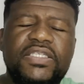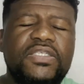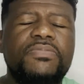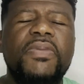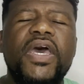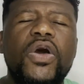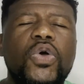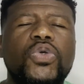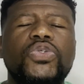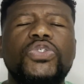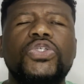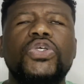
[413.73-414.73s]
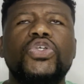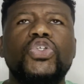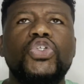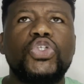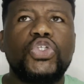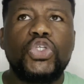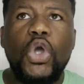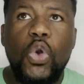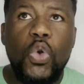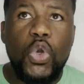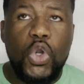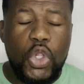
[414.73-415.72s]
smells
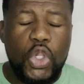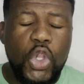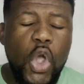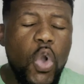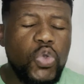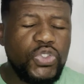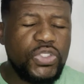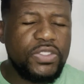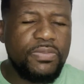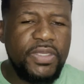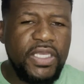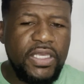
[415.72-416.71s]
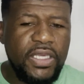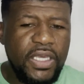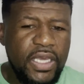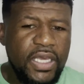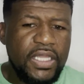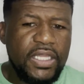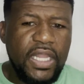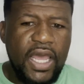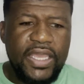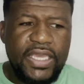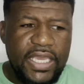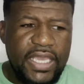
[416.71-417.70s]
so close to me.
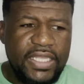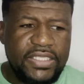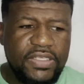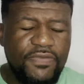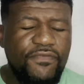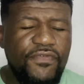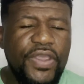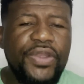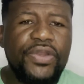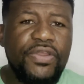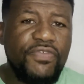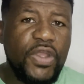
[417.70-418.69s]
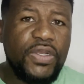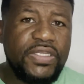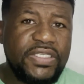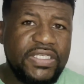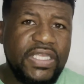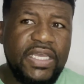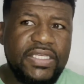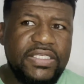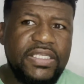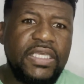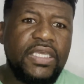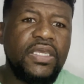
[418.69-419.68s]
Like, it's very, very
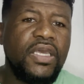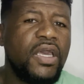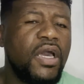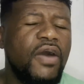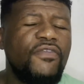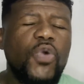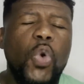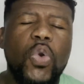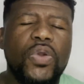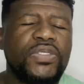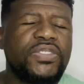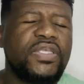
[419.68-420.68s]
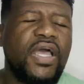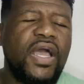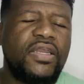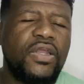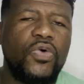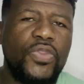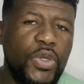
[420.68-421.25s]
sexy. Of course, I know